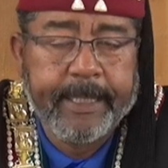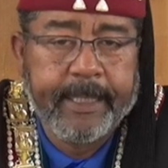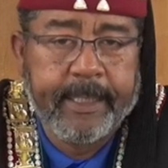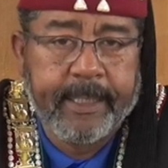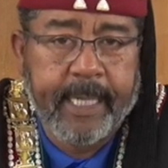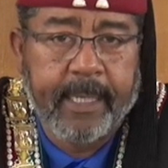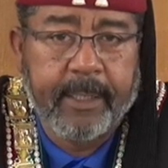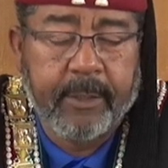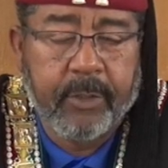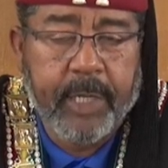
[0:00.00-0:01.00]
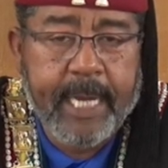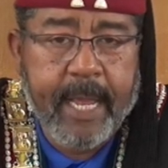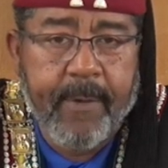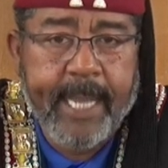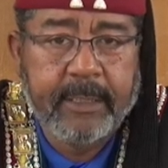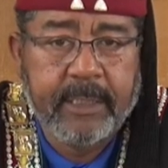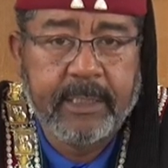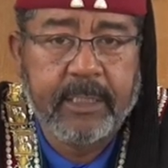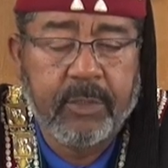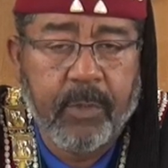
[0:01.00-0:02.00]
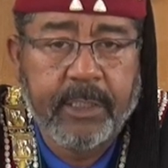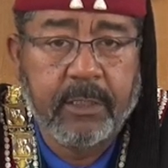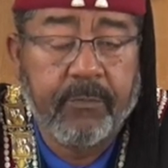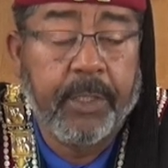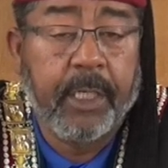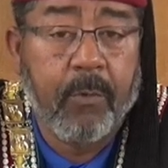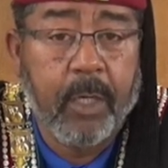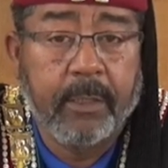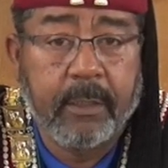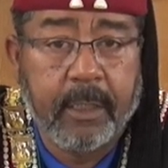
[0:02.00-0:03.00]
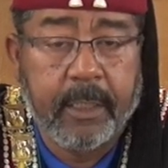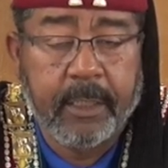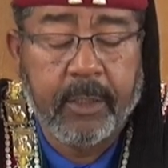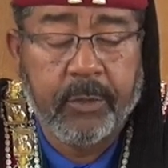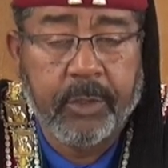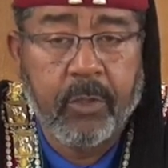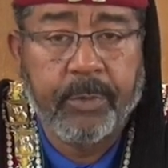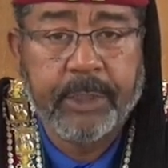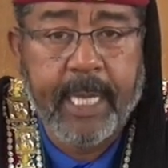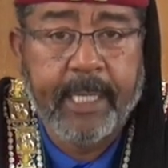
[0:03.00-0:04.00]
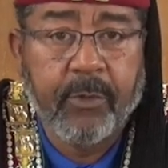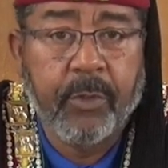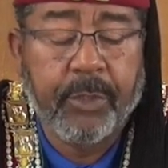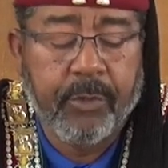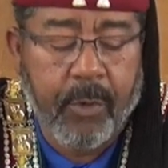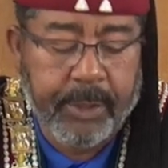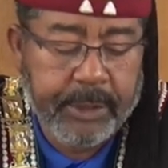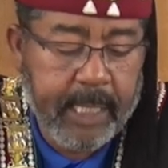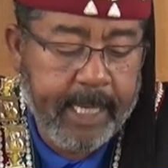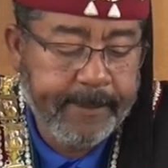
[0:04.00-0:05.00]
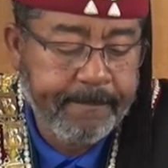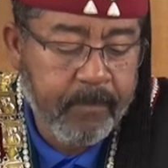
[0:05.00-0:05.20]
and not creating harassing situations for anyone on the noble side or the daughter side.